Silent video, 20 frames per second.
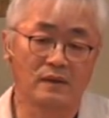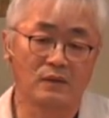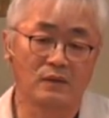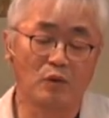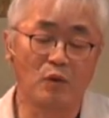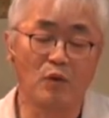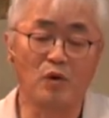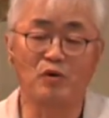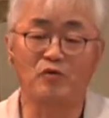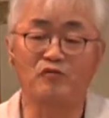
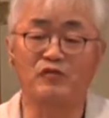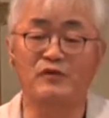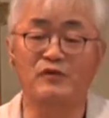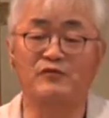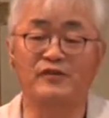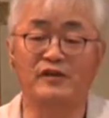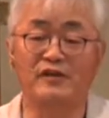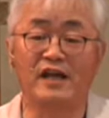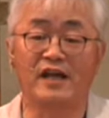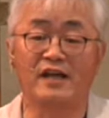Or we
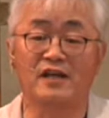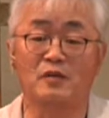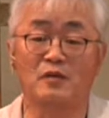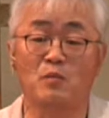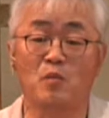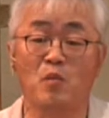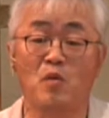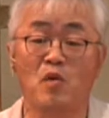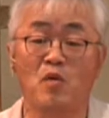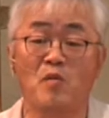feel like
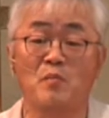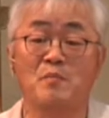more